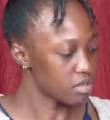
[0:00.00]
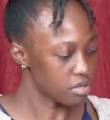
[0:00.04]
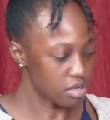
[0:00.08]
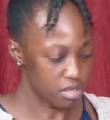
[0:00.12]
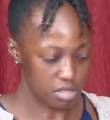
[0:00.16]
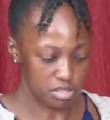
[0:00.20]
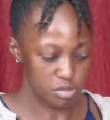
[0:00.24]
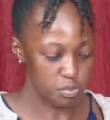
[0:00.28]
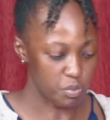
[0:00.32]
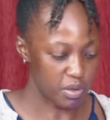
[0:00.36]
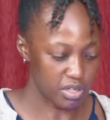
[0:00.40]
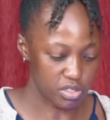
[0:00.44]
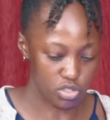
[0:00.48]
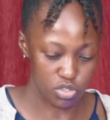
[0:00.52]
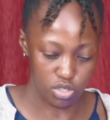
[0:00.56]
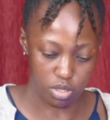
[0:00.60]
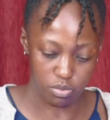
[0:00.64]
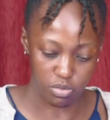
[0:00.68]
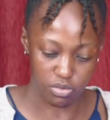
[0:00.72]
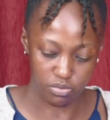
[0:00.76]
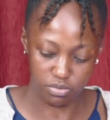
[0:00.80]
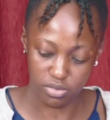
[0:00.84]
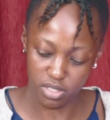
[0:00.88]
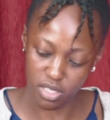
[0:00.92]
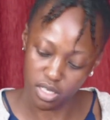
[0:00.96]
a
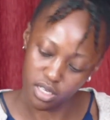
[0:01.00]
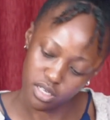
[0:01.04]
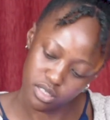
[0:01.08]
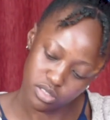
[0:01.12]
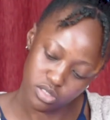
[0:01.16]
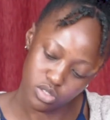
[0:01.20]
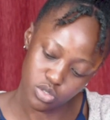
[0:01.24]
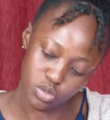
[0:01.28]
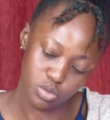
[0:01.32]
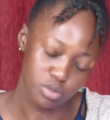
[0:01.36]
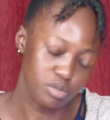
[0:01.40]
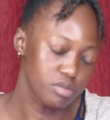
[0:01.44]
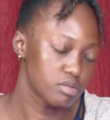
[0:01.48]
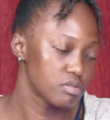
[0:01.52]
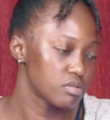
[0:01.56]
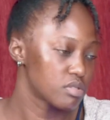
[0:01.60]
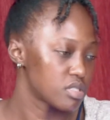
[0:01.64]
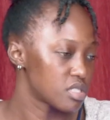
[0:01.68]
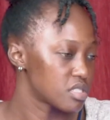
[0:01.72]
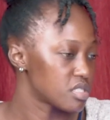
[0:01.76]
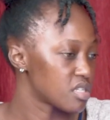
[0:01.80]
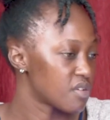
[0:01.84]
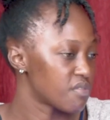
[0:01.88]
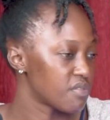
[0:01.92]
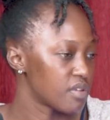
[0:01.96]
spectrum of things to
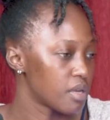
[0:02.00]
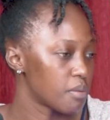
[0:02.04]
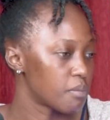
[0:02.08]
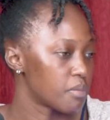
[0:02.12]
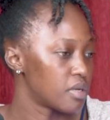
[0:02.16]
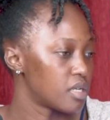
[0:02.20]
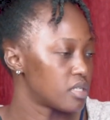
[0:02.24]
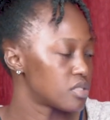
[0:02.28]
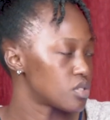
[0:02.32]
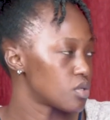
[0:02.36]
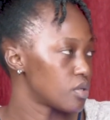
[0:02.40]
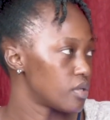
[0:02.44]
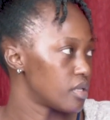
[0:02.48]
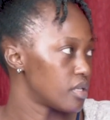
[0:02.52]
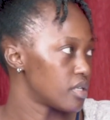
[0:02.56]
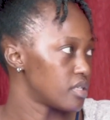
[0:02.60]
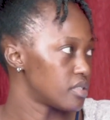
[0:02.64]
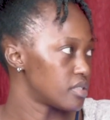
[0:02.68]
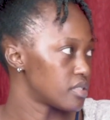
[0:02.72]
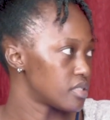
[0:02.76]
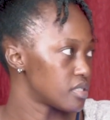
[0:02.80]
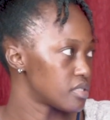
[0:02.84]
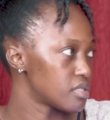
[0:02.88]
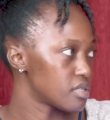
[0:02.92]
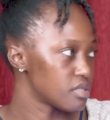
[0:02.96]
the severe mental
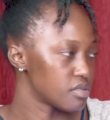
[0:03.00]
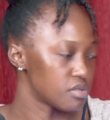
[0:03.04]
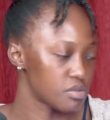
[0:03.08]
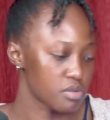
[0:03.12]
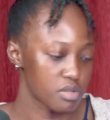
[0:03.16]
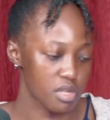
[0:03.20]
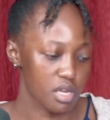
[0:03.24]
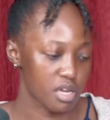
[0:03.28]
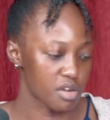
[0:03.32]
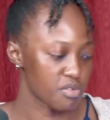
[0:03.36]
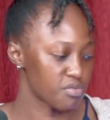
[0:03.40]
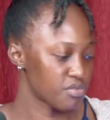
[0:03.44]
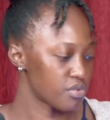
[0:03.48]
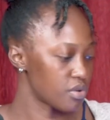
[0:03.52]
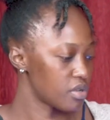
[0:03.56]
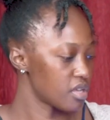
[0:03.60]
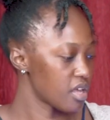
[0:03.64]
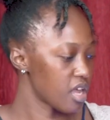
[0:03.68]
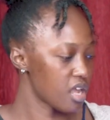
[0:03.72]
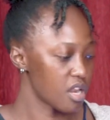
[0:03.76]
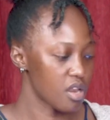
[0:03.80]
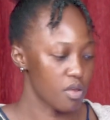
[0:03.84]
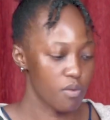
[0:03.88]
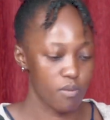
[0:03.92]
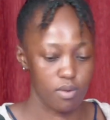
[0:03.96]
illnesses. So they can fall
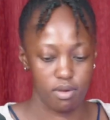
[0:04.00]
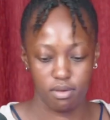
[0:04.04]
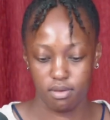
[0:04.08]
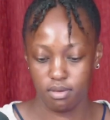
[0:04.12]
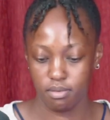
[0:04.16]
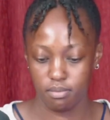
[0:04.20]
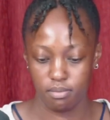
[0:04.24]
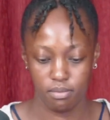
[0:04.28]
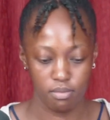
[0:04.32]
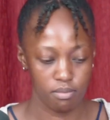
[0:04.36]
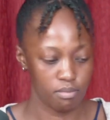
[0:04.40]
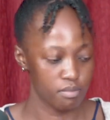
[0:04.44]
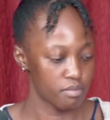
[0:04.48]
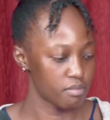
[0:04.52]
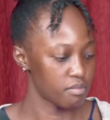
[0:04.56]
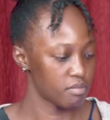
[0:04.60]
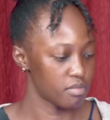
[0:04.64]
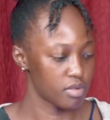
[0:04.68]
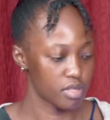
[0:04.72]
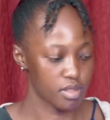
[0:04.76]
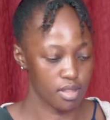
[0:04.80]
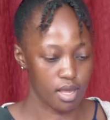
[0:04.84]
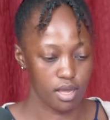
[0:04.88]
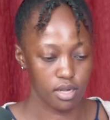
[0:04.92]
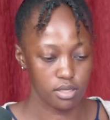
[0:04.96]
anywhere
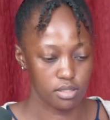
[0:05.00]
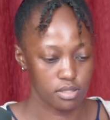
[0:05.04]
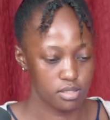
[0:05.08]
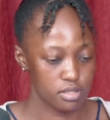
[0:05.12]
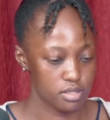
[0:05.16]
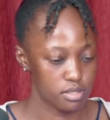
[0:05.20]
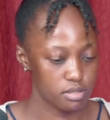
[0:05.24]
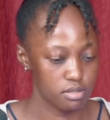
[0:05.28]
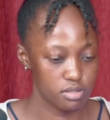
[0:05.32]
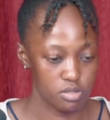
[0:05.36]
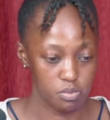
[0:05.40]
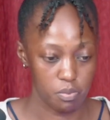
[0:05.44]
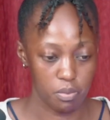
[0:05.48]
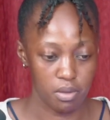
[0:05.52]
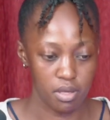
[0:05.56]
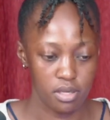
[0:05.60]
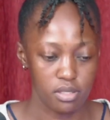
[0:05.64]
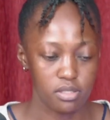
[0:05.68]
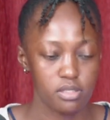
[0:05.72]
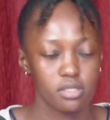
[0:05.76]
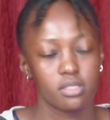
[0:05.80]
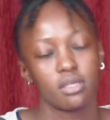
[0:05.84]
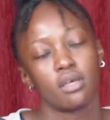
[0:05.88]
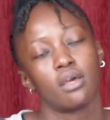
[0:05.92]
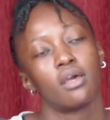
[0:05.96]
in that
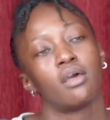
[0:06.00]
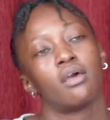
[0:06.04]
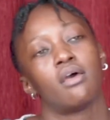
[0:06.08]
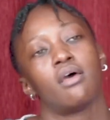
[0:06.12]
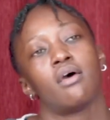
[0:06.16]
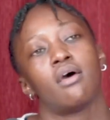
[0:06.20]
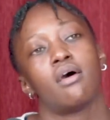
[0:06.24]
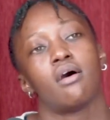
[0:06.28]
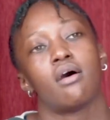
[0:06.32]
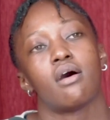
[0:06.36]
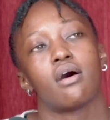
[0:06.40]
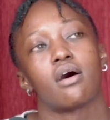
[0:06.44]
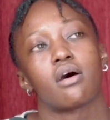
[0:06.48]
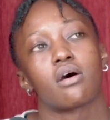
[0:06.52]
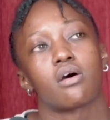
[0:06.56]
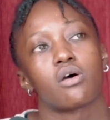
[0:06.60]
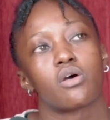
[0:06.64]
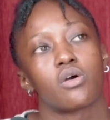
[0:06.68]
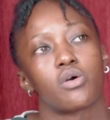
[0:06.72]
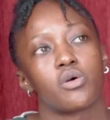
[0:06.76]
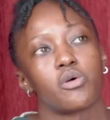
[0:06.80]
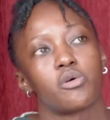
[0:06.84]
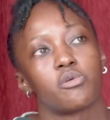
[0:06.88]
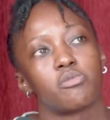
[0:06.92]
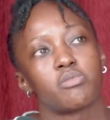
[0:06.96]
space.
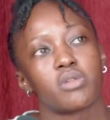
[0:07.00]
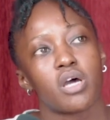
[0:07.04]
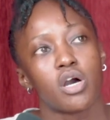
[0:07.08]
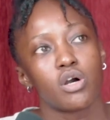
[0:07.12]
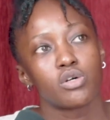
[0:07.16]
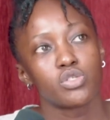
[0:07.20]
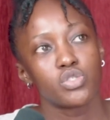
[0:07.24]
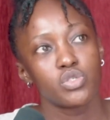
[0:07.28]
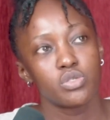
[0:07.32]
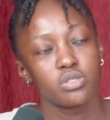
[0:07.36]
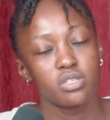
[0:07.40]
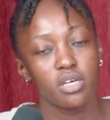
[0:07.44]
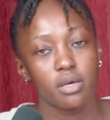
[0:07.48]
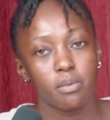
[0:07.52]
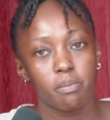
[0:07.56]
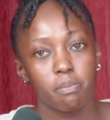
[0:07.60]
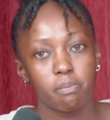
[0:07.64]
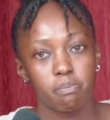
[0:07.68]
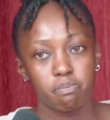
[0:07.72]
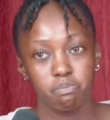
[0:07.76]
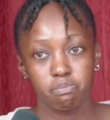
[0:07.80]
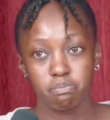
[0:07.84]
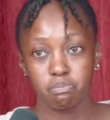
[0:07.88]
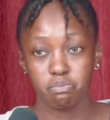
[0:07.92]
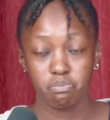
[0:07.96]
Now to the
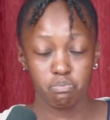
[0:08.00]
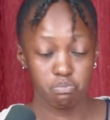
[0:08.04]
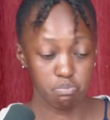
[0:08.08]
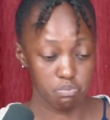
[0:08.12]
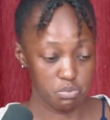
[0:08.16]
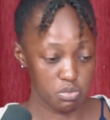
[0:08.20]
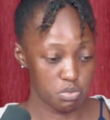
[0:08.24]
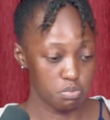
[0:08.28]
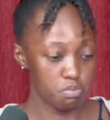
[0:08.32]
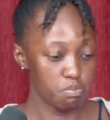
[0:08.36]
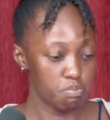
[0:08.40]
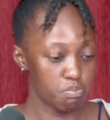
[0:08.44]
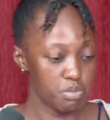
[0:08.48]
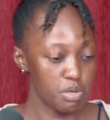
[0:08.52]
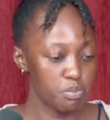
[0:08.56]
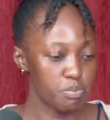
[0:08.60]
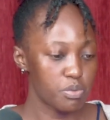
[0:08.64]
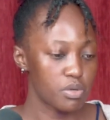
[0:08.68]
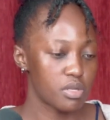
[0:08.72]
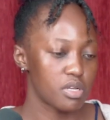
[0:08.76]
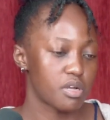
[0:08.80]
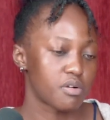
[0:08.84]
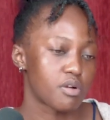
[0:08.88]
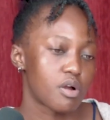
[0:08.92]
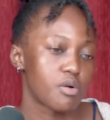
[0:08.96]

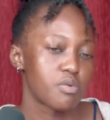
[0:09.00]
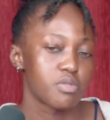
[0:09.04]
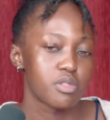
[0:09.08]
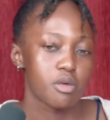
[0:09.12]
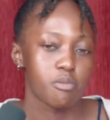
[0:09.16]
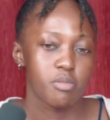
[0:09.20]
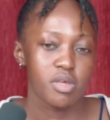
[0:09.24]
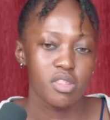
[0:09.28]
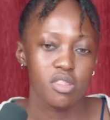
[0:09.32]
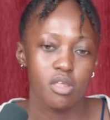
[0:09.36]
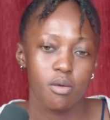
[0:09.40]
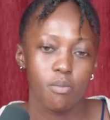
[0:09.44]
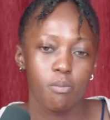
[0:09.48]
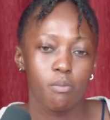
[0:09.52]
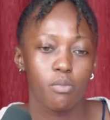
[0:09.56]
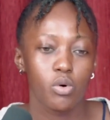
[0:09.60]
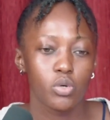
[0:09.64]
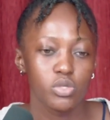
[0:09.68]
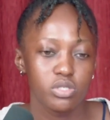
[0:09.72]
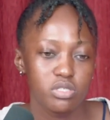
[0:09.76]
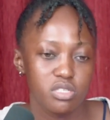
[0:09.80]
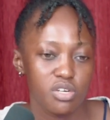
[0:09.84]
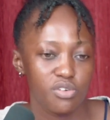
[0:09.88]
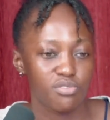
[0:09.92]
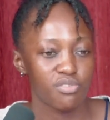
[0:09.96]
people around them, and the
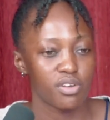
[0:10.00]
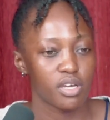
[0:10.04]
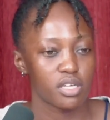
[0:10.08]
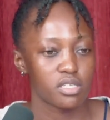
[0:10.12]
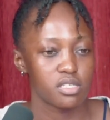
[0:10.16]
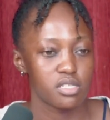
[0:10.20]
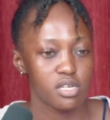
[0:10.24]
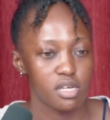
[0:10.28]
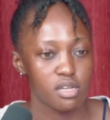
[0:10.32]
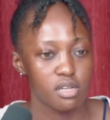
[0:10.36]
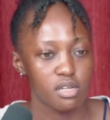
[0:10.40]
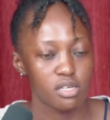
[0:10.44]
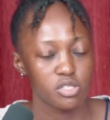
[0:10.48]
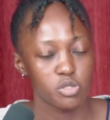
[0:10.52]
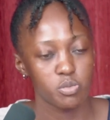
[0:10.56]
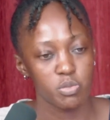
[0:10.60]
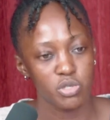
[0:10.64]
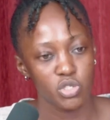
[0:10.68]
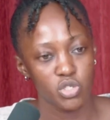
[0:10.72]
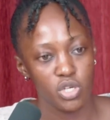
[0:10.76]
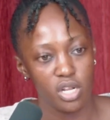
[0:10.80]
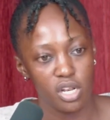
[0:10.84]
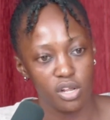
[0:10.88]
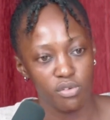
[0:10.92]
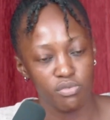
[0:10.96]
most affected,
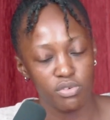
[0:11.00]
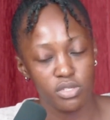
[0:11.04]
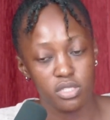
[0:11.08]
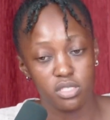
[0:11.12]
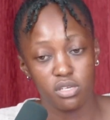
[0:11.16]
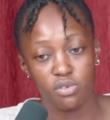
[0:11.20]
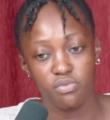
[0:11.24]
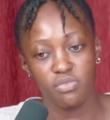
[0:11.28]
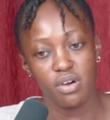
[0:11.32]
especially if it's a